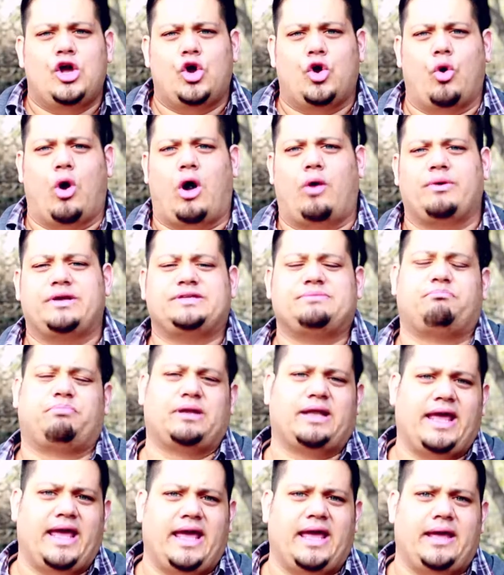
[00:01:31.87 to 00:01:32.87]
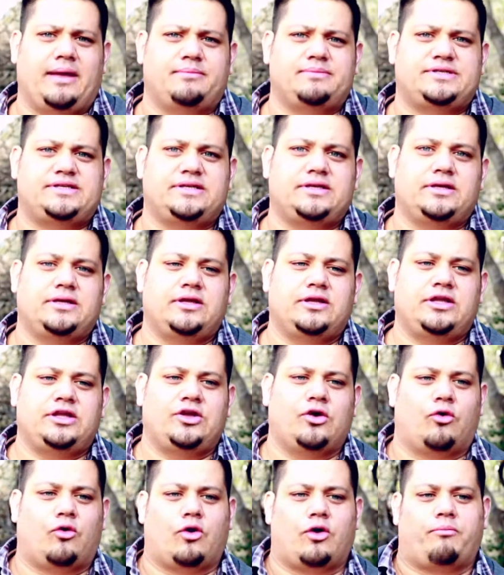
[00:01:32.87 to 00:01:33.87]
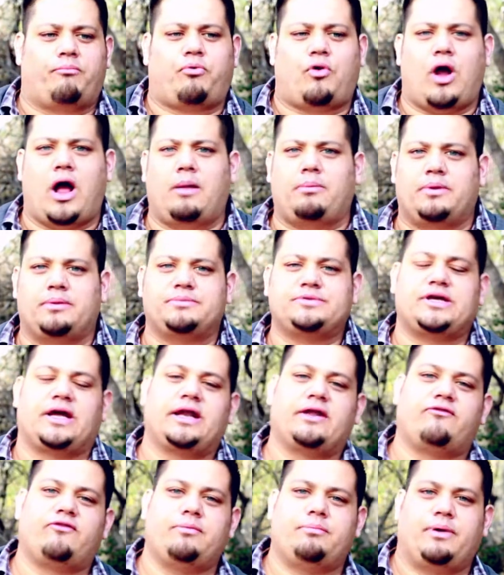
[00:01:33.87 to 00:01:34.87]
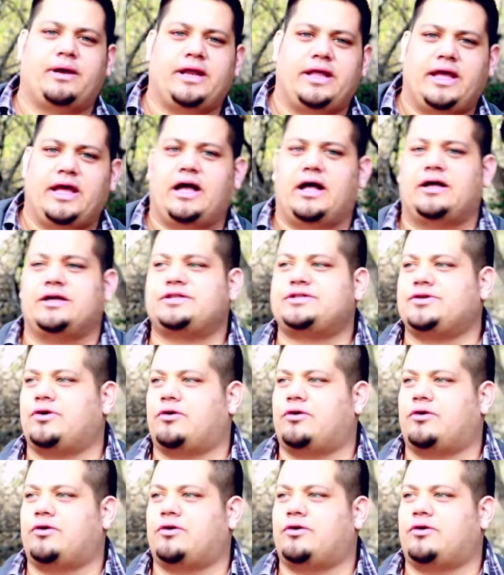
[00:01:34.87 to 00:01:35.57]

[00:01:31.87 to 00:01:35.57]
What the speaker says: who always blames your problems on everybody else